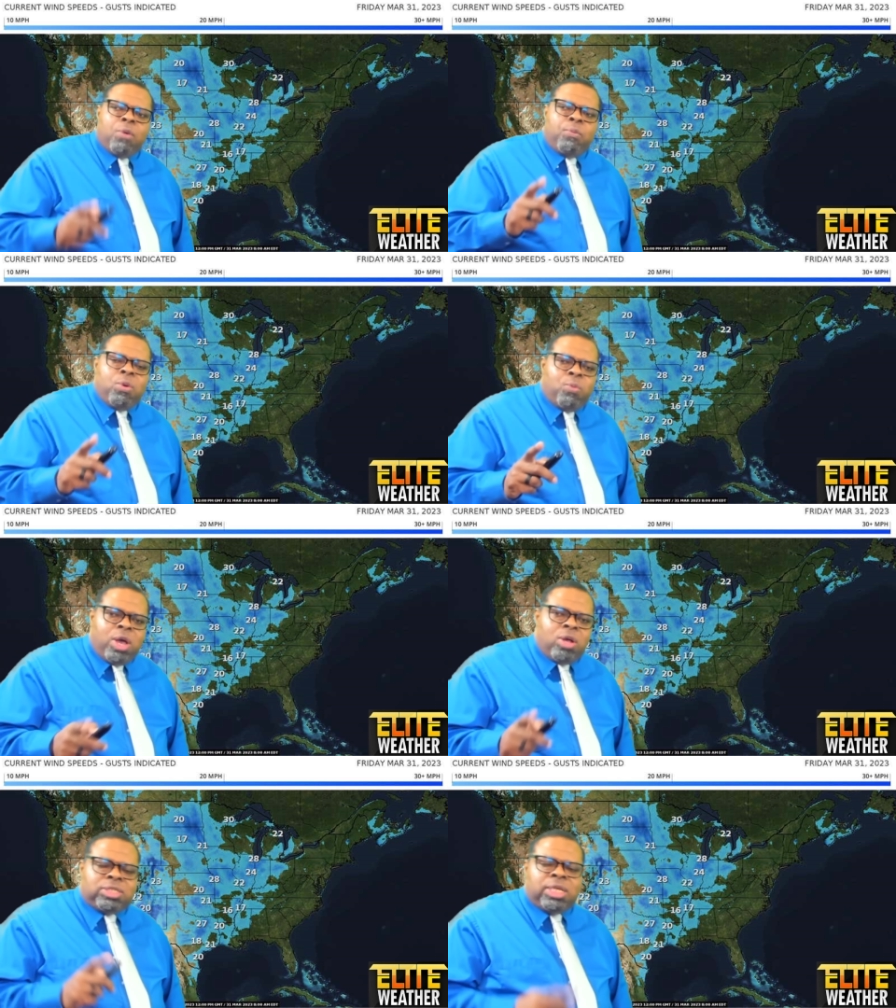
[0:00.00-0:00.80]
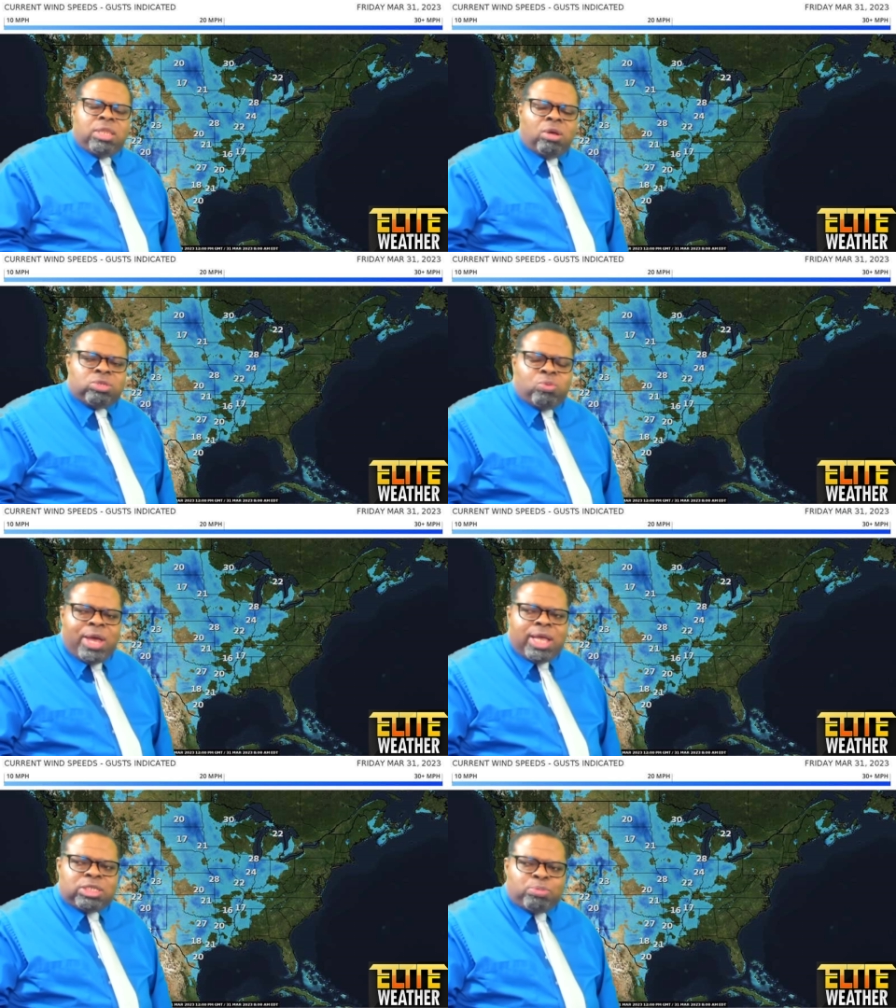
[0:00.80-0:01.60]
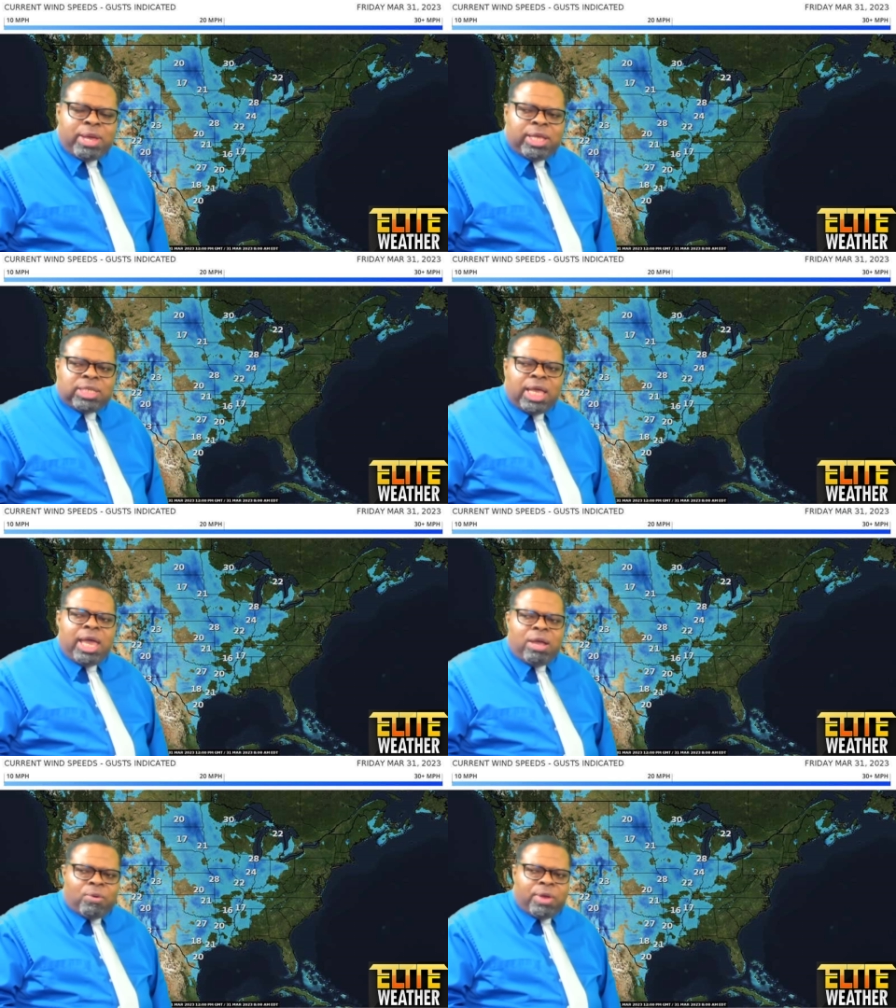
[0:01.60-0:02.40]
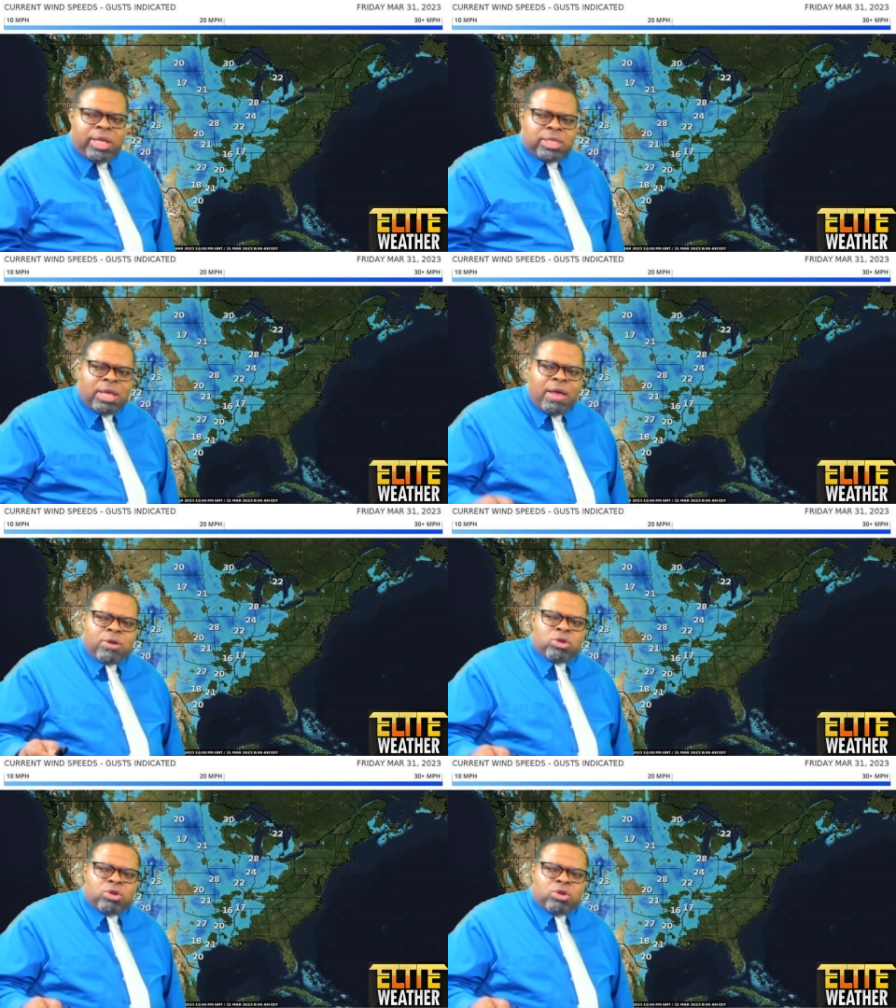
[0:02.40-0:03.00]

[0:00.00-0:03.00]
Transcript: we will see those wind speeds increase